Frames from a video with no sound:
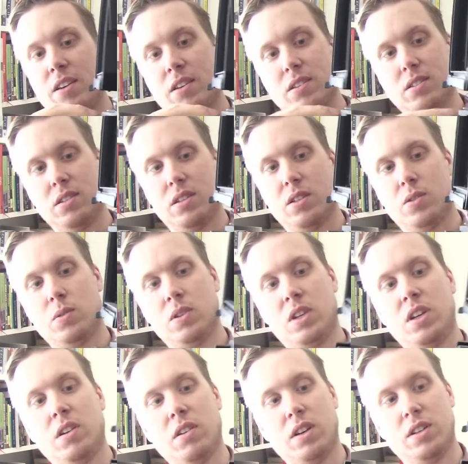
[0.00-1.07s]
You can see this one
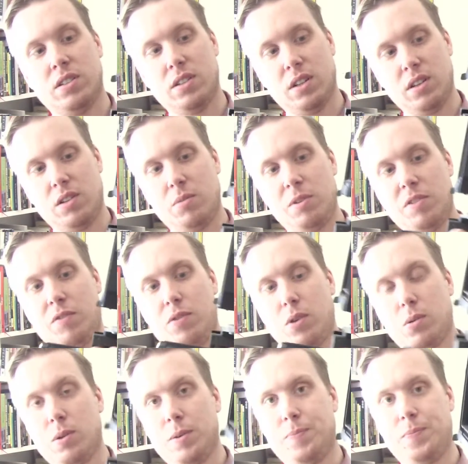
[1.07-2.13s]
here is a little bit
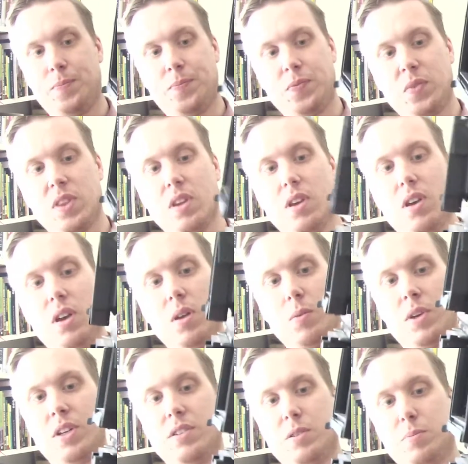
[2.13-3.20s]
forward, and we
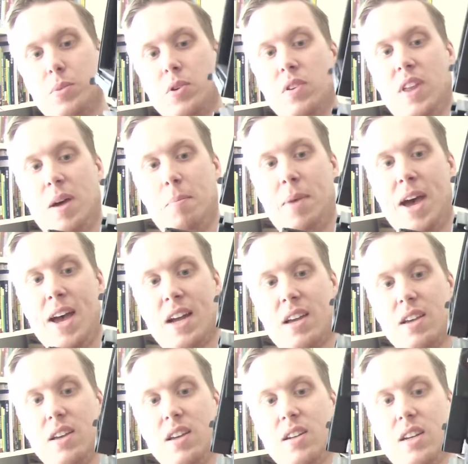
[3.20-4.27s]
can just pull that back
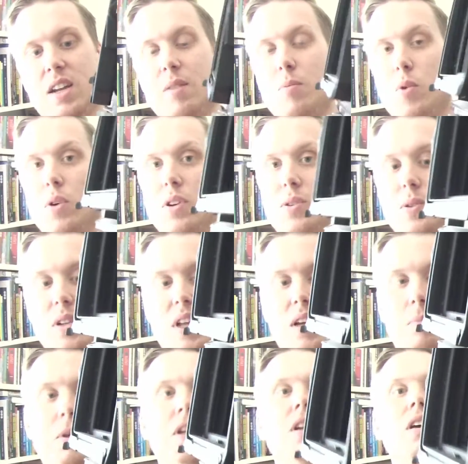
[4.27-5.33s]
and get it more into
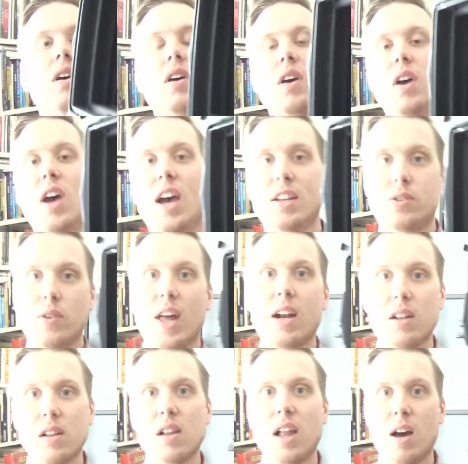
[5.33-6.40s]
alignment. And so
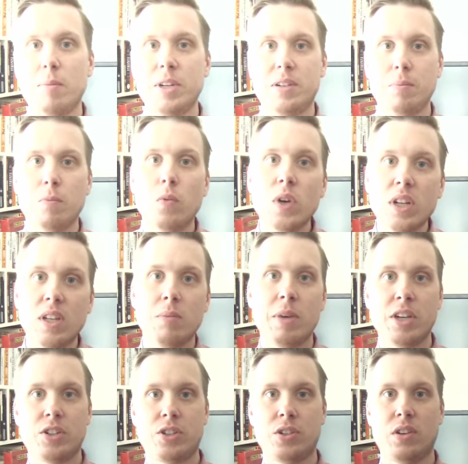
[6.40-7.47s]
that'll allow me to really
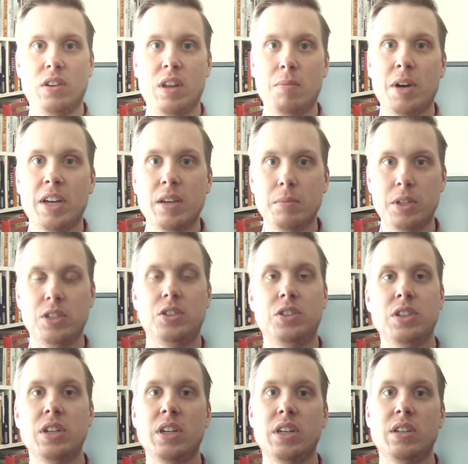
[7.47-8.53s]
make sure that my
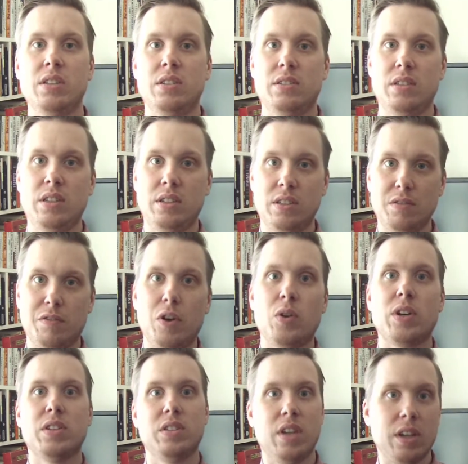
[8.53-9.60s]
image is in
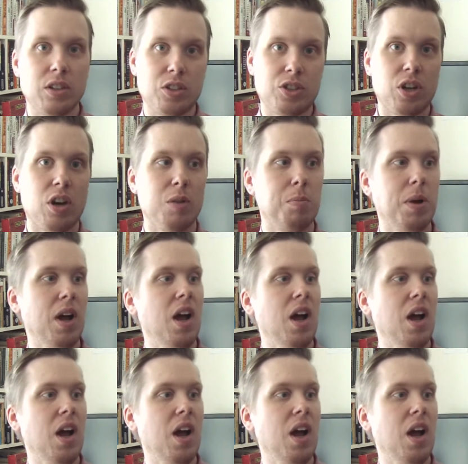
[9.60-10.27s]
focus and sharp.